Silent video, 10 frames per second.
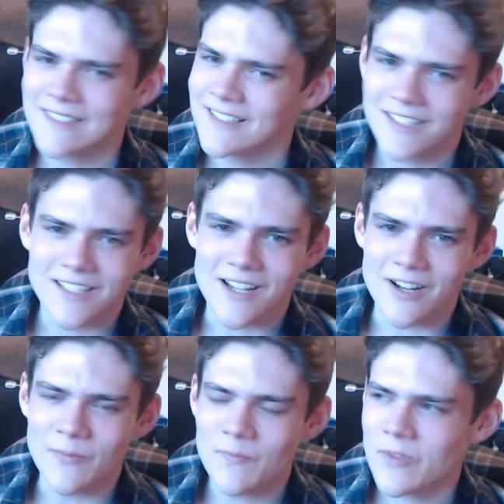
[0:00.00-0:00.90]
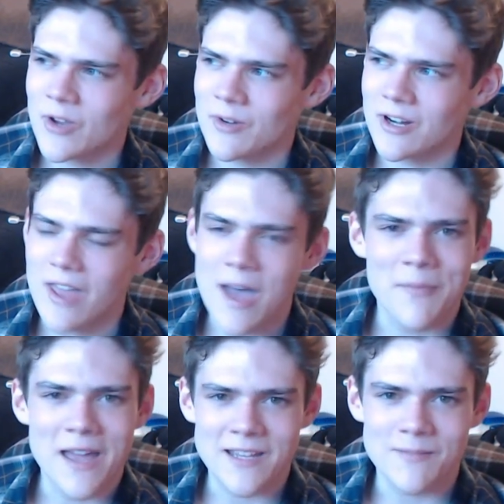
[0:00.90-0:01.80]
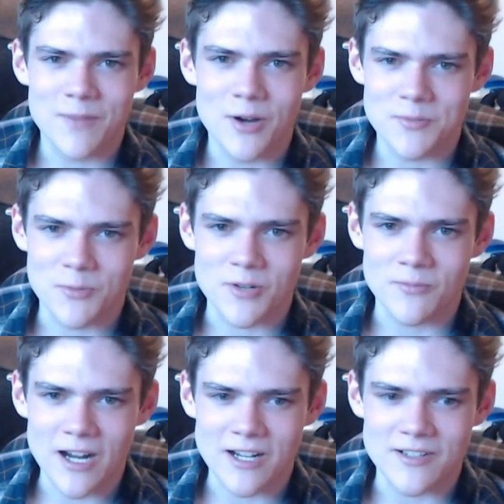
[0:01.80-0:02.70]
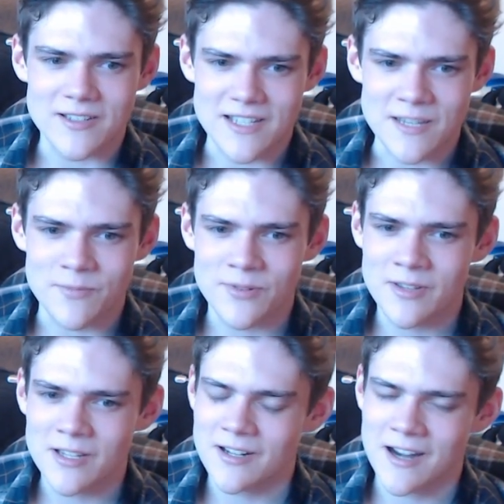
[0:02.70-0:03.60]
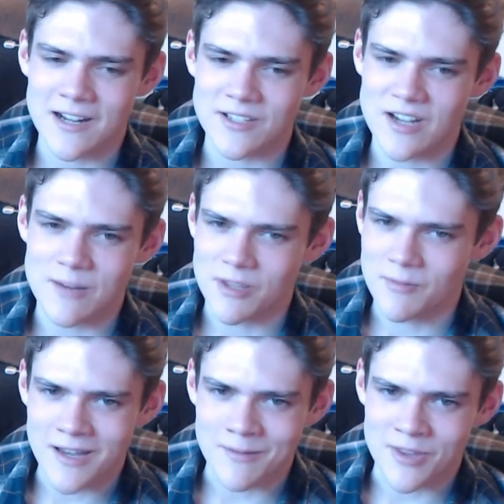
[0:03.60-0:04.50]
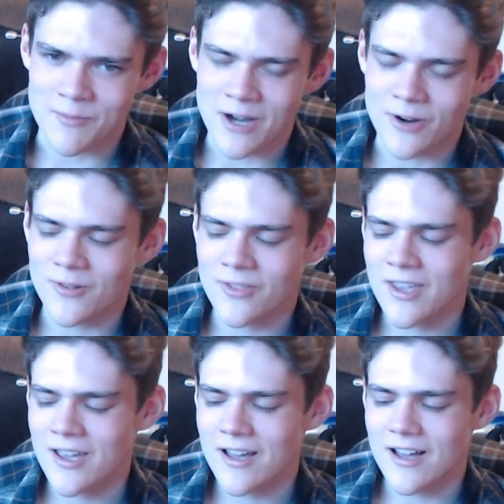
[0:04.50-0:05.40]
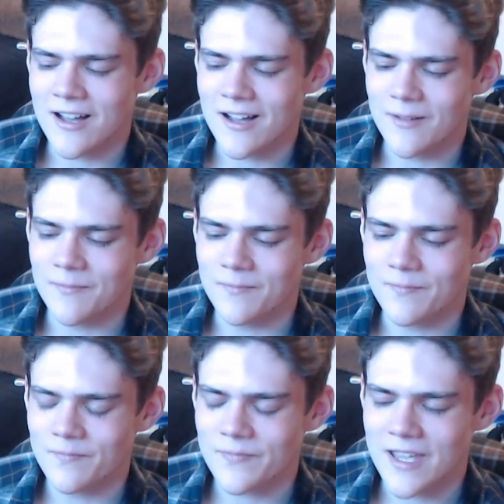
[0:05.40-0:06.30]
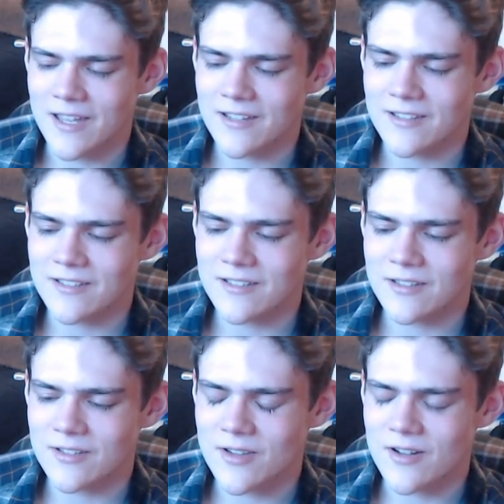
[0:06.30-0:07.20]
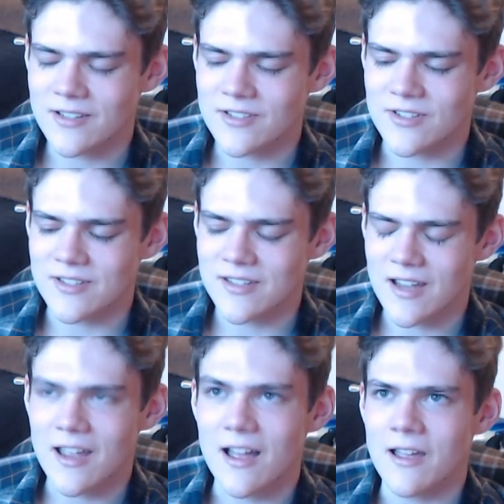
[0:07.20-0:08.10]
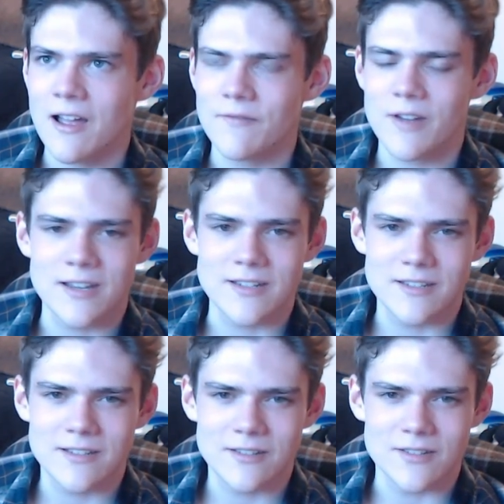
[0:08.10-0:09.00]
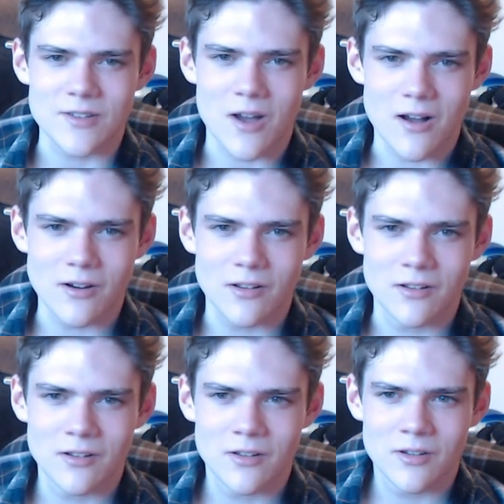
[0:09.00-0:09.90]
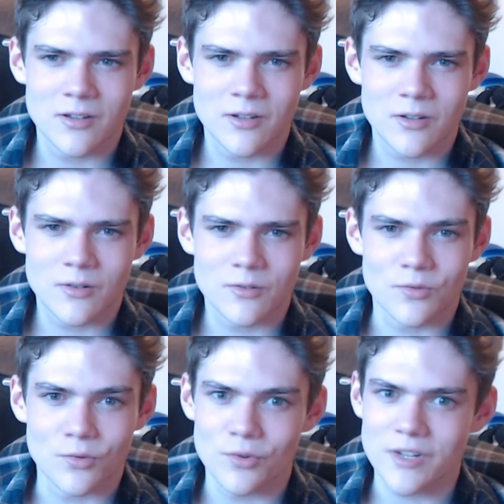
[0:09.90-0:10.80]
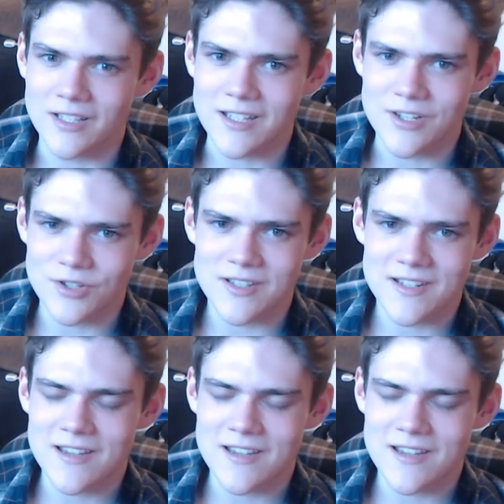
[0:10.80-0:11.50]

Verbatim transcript: you know, when there are that many post-mortem records deep, you're kind of scraping the bottom of the barrel. Um, and the song is just, I, I, I find the song really interesting.